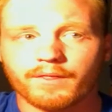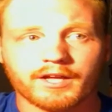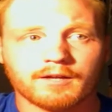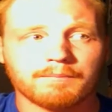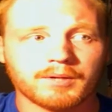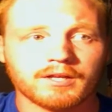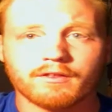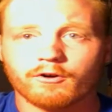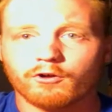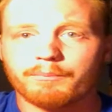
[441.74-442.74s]
They can be
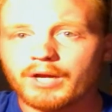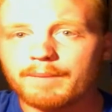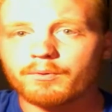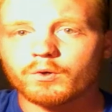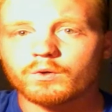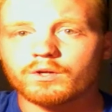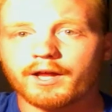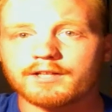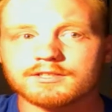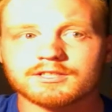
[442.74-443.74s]
their own people
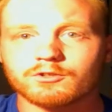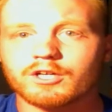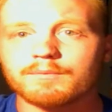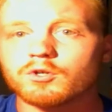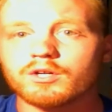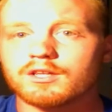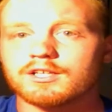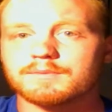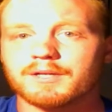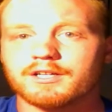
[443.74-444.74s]
and still keep doing
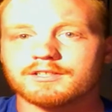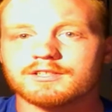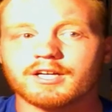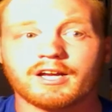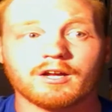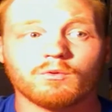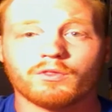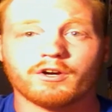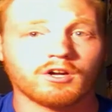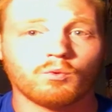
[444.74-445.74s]
this, because they're
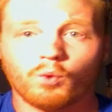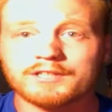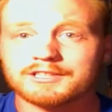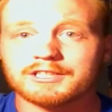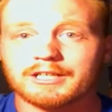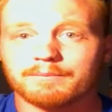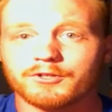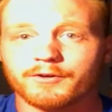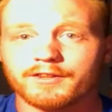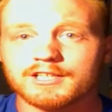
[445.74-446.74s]
gonna want to keep
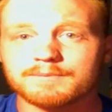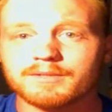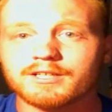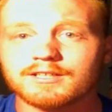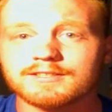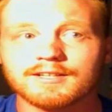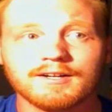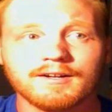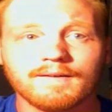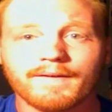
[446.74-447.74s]
doing this because
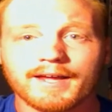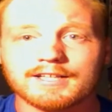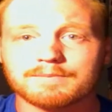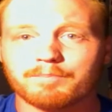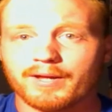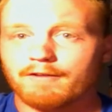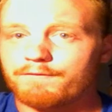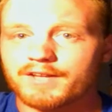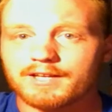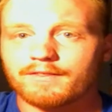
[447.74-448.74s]
it's
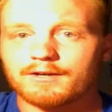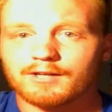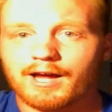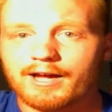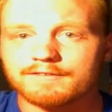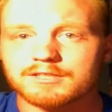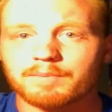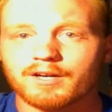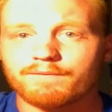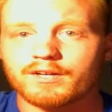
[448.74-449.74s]
benefiting their lives. It's
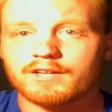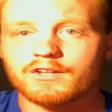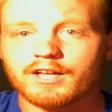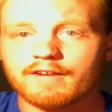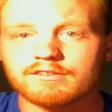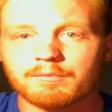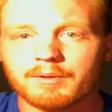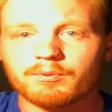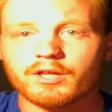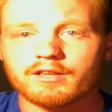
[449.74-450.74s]
benefiting the lives of the
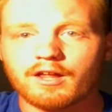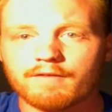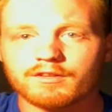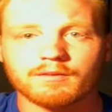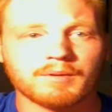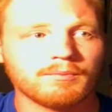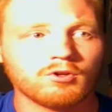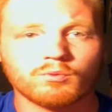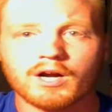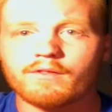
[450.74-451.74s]
people they love and the
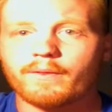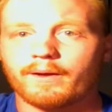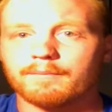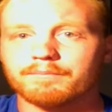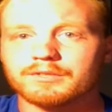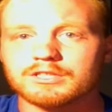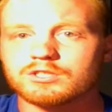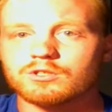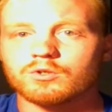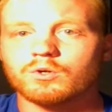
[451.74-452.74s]
people around them, and
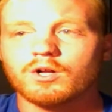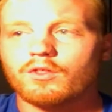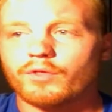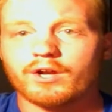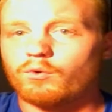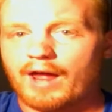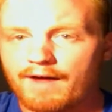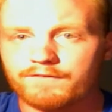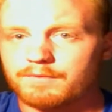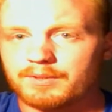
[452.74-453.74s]
so they don't
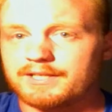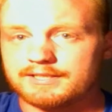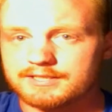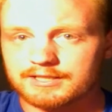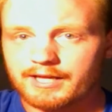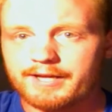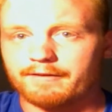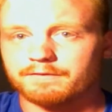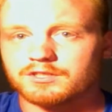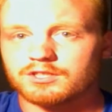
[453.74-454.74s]
have to be
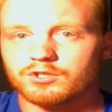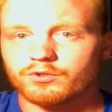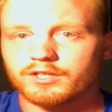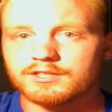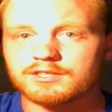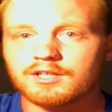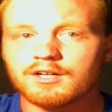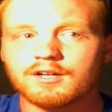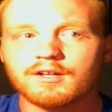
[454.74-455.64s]
slaves to do this.